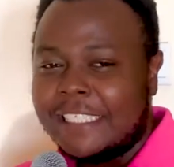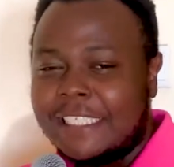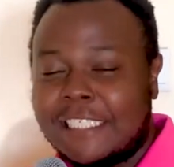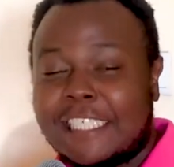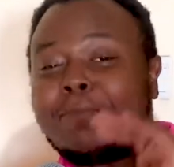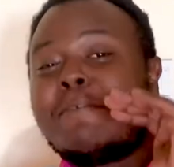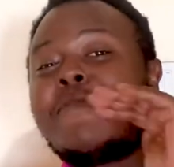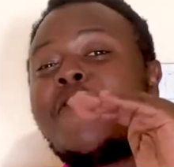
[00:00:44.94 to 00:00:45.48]

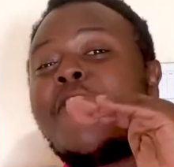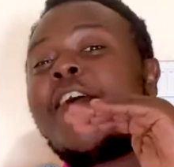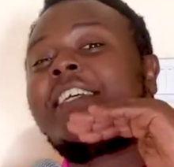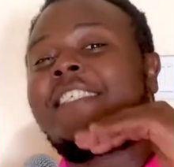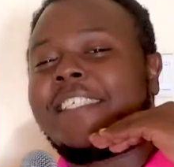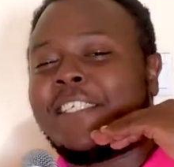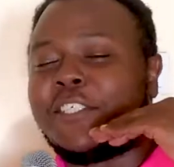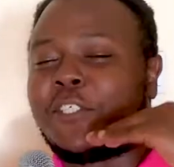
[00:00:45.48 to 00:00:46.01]
just before I
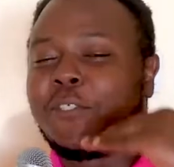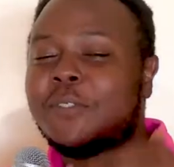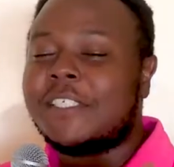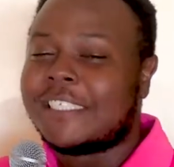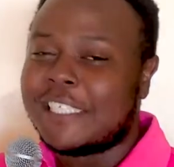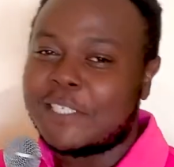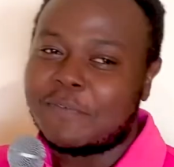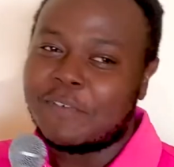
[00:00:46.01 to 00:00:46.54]
started shooting
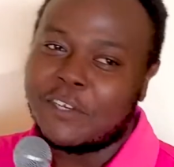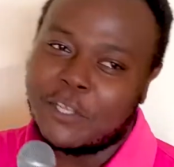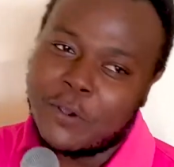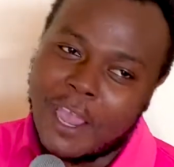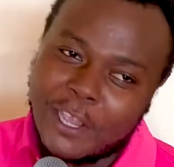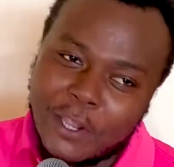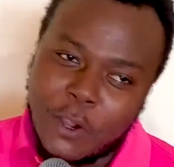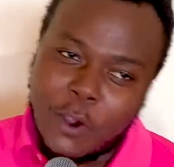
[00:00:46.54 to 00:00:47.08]
this video,
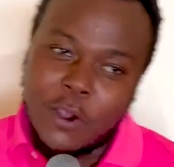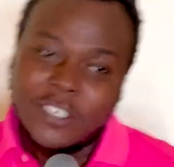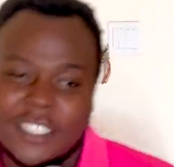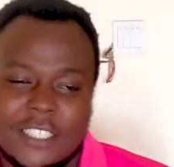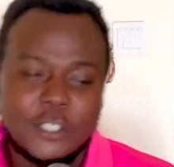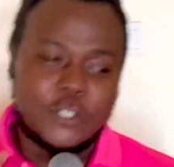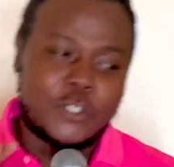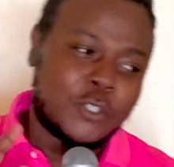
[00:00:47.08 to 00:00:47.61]
I got
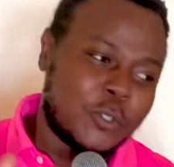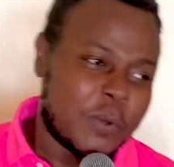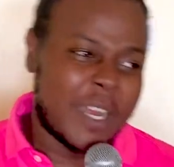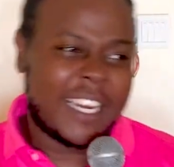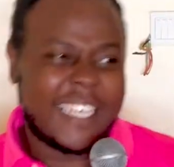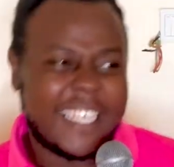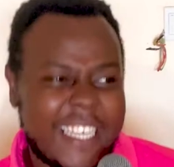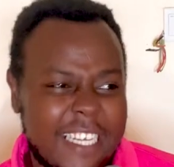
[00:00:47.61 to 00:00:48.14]
into a
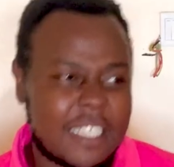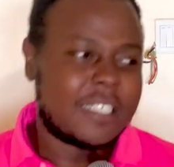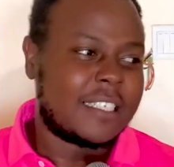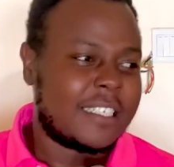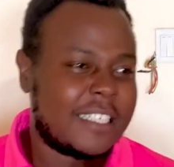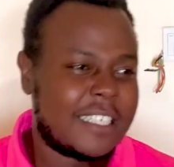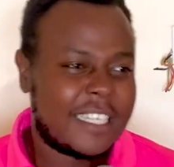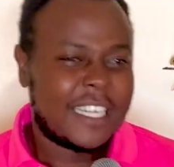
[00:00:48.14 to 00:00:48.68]
little,
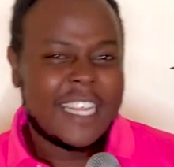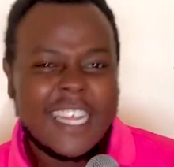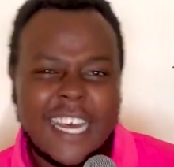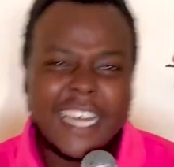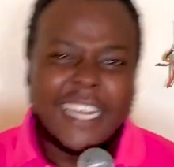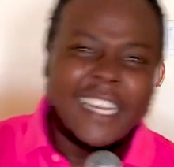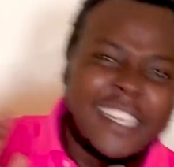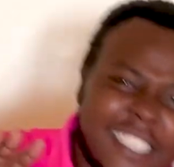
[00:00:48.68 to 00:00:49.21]

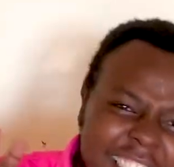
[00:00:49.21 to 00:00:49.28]
a little